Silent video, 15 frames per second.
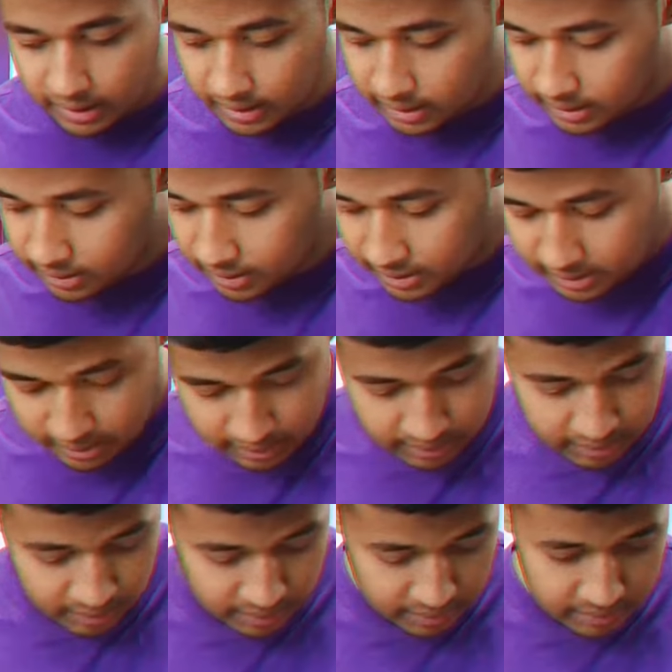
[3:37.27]
and
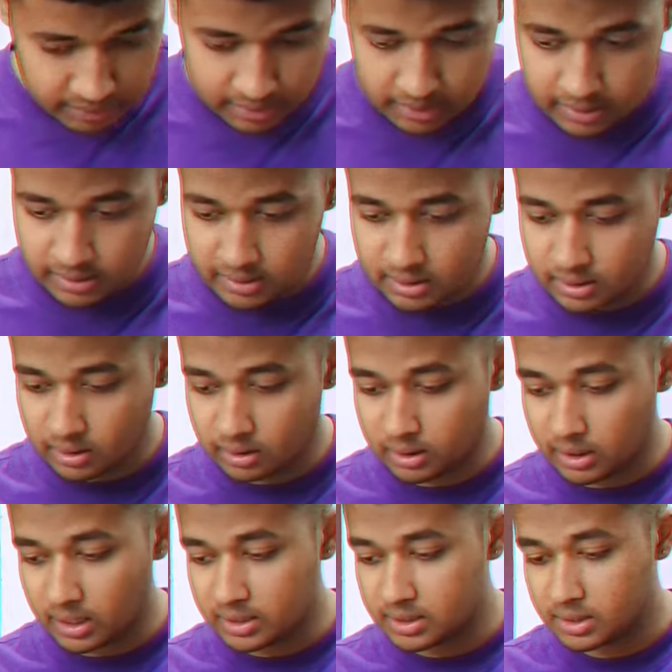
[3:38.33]
there's nothing else. It's
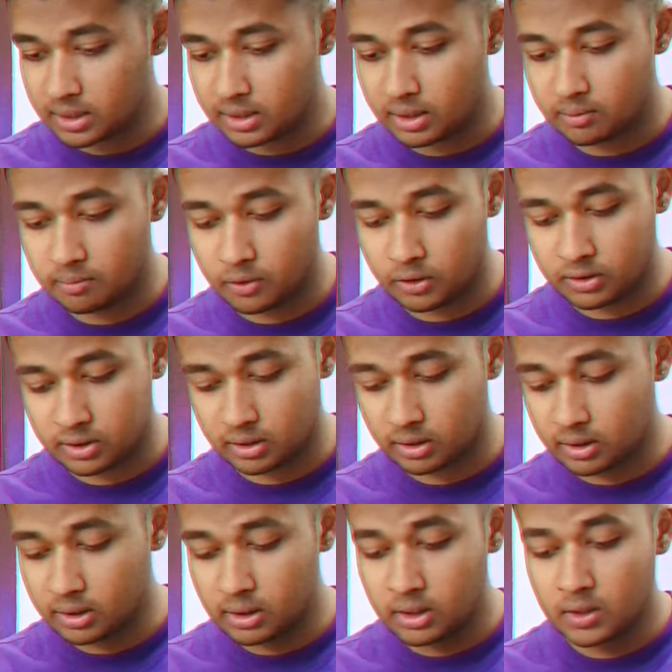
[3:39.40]
the classic
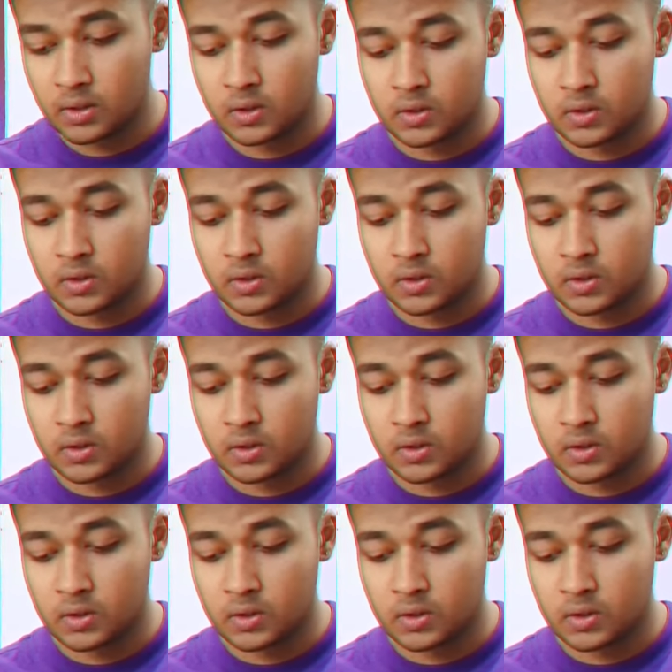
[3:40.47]
unboxing.